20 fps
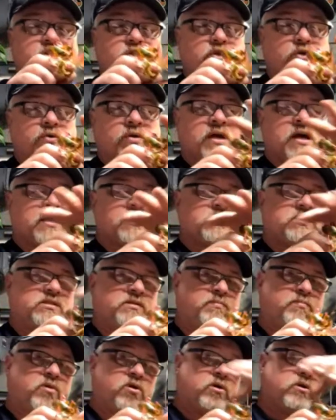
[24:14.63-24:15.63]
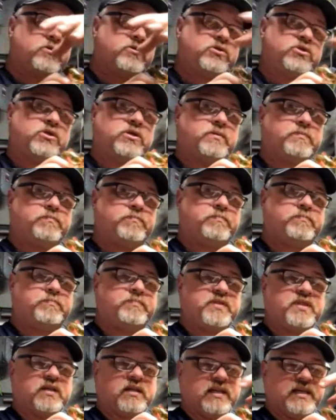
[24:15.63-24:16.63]
Do not submerge
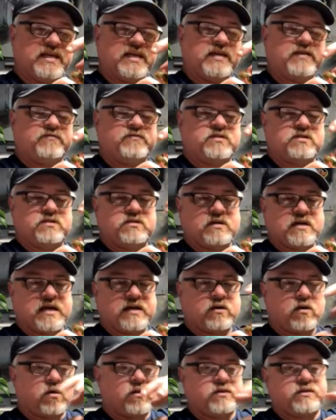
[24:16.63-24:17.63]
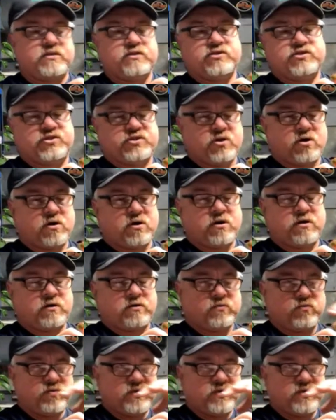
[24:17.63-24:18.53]
the leaves. I call it the star.